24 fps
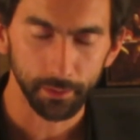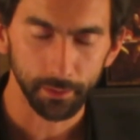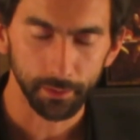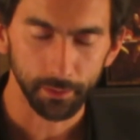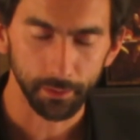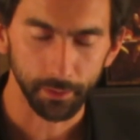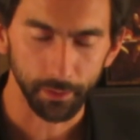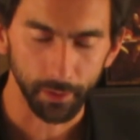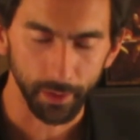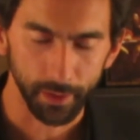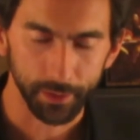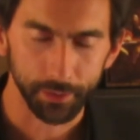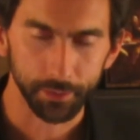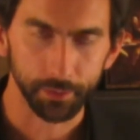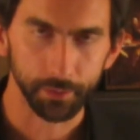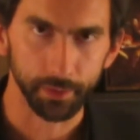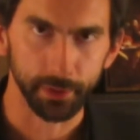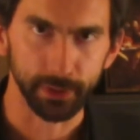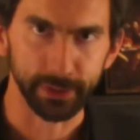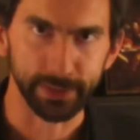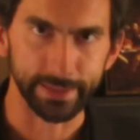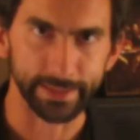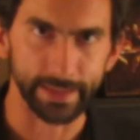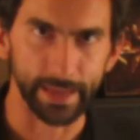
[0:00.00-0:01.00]
they're under the
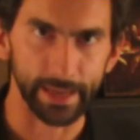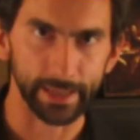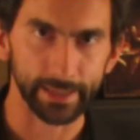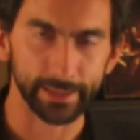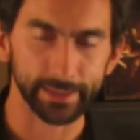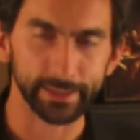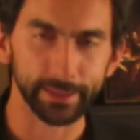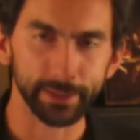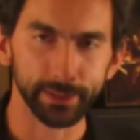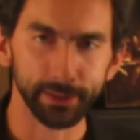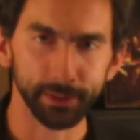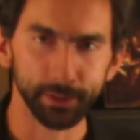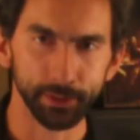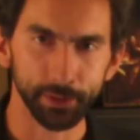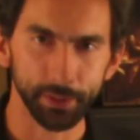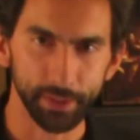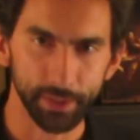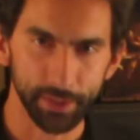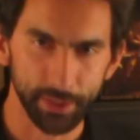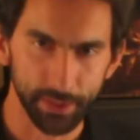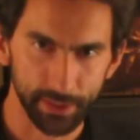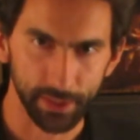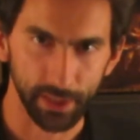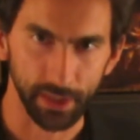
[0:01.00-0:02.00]
exact
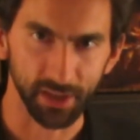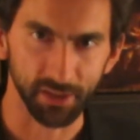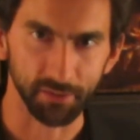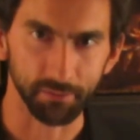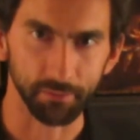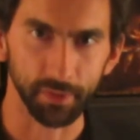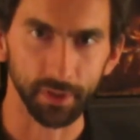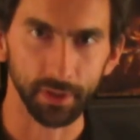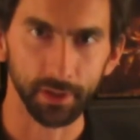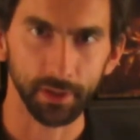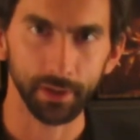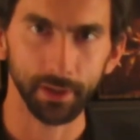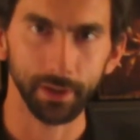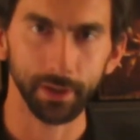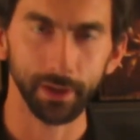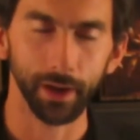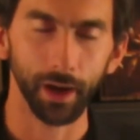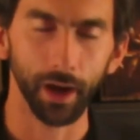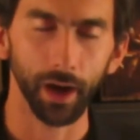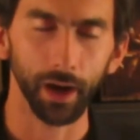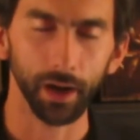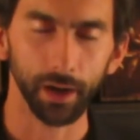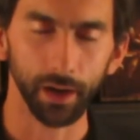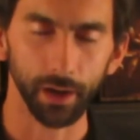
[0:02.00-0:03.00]
same
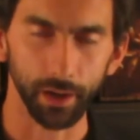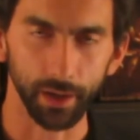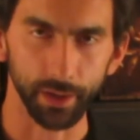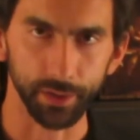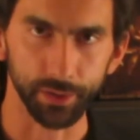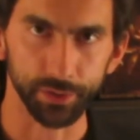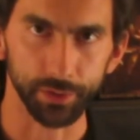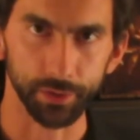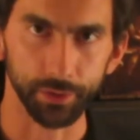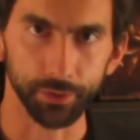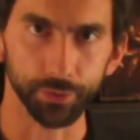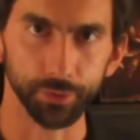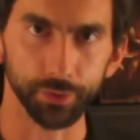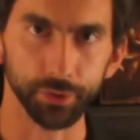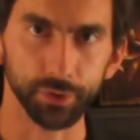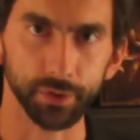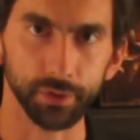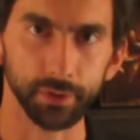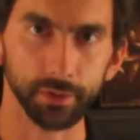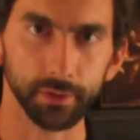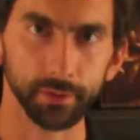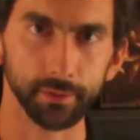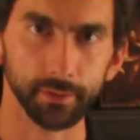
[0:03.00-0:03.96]
Constitution.